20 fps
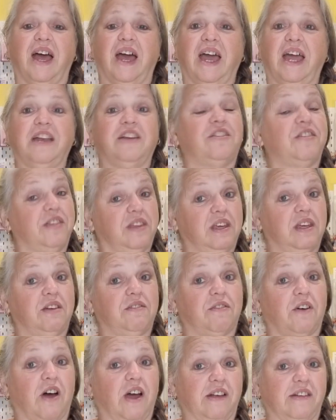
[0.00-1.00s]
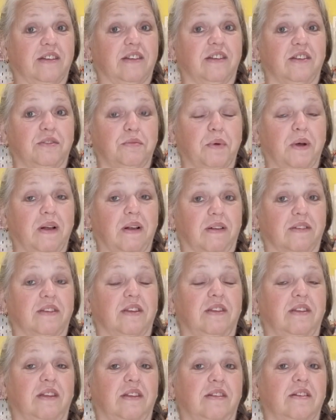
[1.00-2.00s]
and the advice as well.
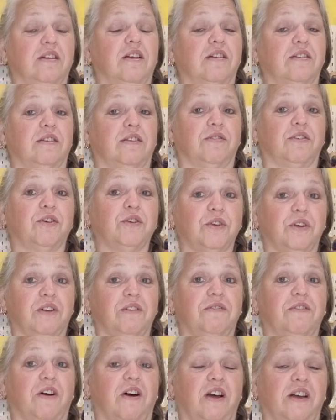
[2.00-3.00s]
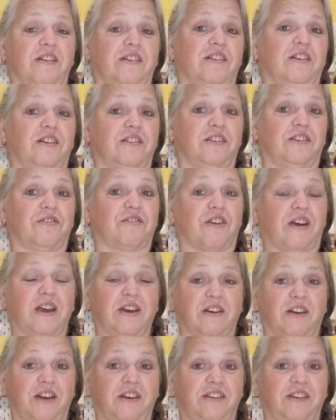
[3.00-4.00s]
So there's lots of good advice, lots of
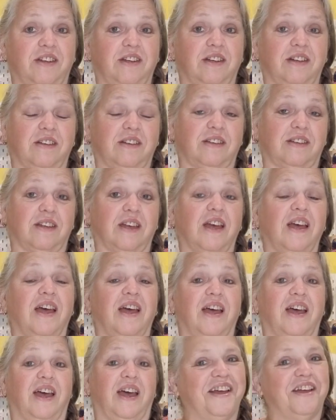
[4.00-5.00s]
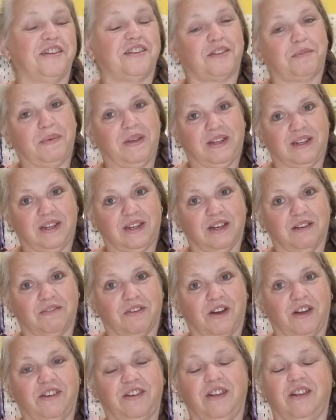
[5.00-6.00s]
great ideas. And speaking of
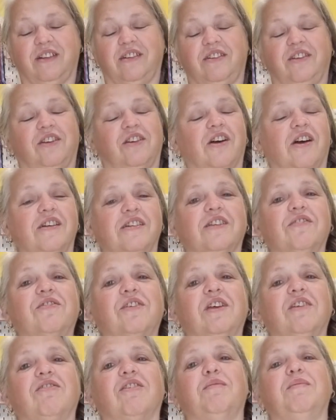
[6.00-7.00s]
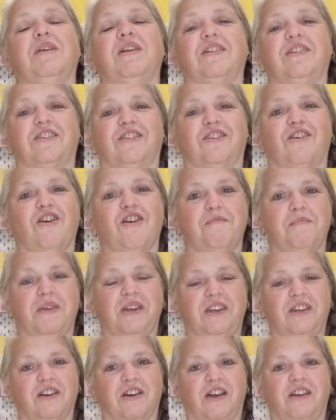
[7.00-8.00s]
ideas, you guys have given me so
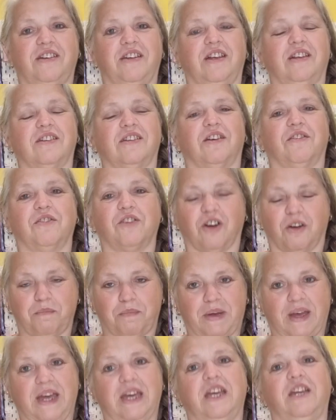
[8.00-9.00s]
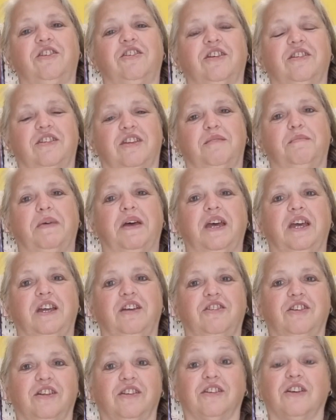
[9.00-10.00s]
many ideas. I've got pages and
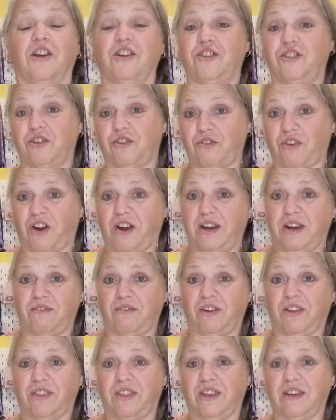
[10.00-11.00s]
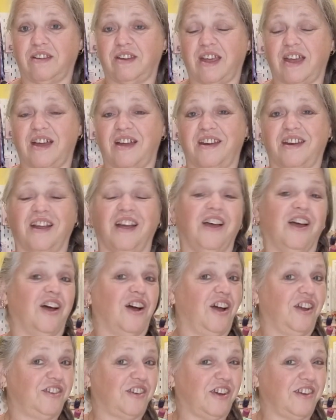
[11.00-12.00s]
pages. I do write everything down.
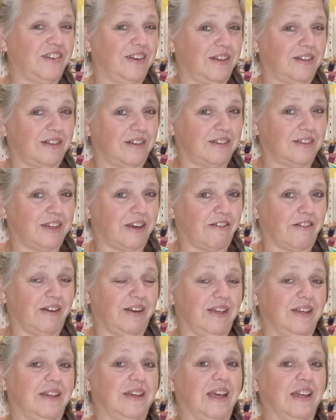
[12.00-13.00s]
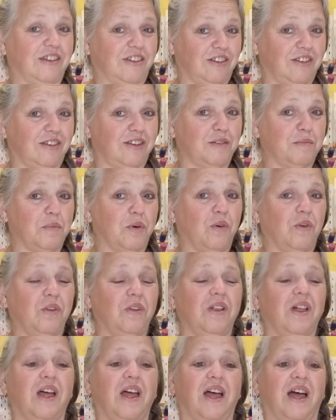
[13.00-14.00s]
I don't necessarily get to them
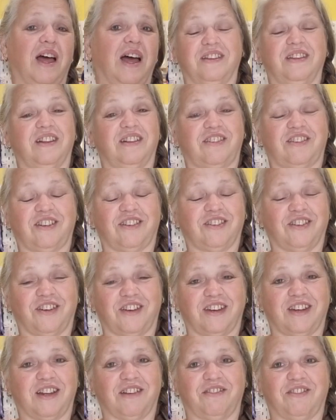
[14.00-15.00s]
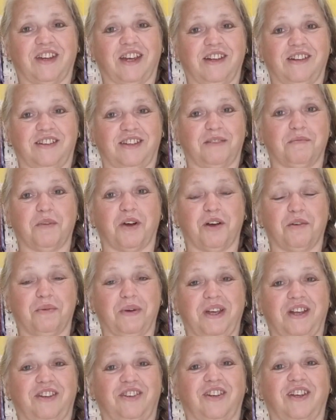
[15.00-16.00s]
all. There's just not enough days in my
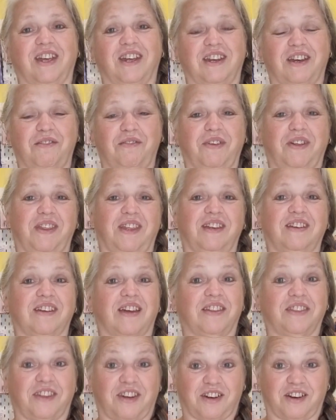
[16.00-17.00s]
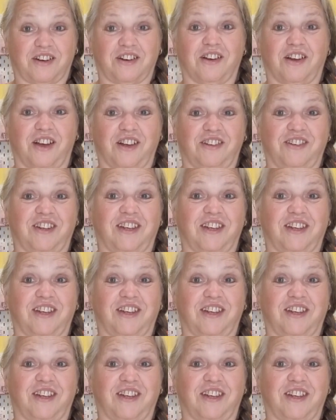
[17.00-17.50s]
week to get everything done that I'd like